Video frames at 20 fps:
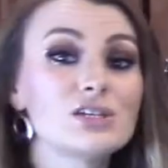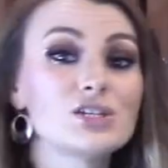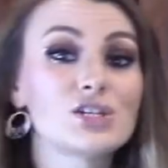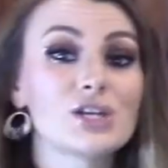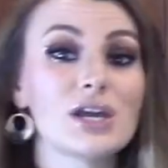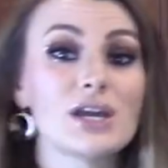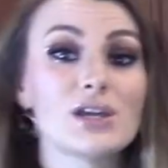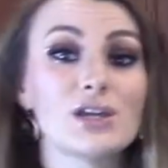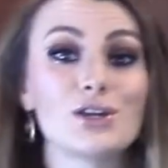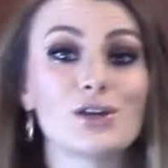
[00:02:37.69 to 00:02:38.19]

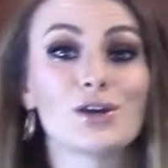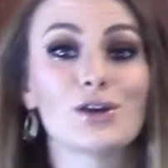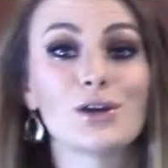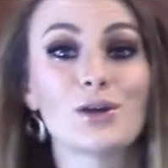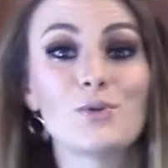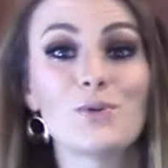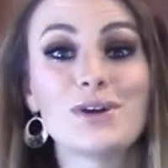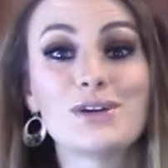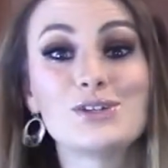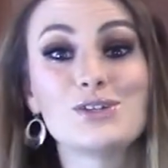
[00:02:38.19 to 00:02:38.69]
shake, you're
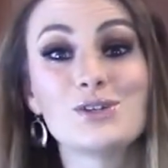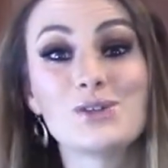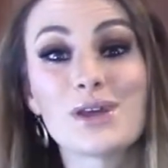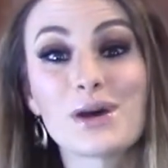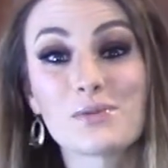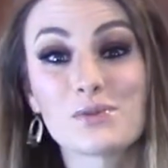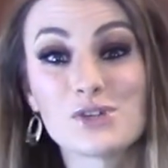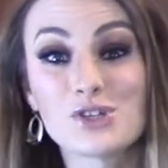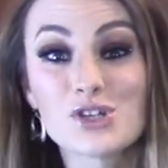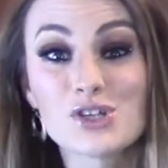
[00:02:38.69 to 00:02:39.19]
gonna wanna do
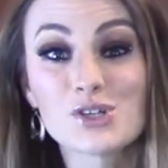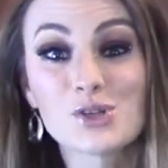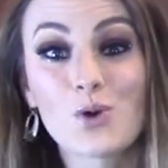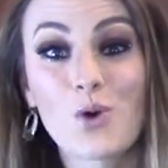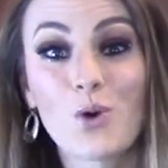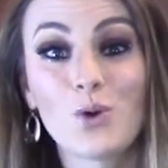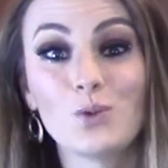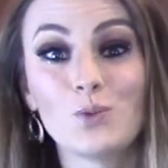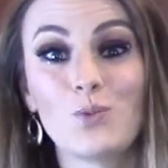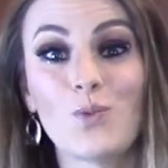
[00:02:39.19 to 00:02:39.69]
that with just
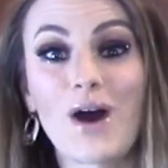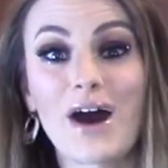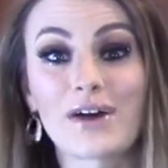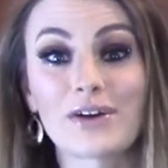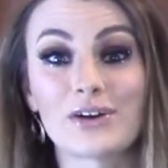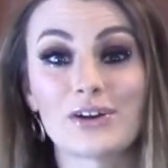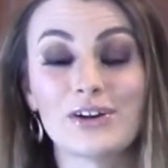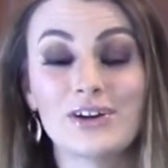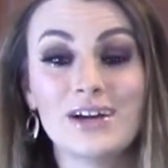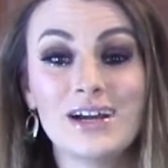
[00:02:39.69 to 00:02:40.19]
cold
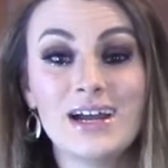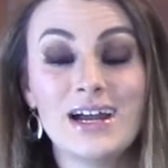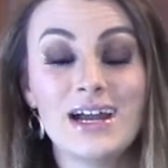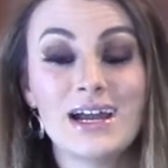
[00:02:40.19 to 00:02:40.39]
water.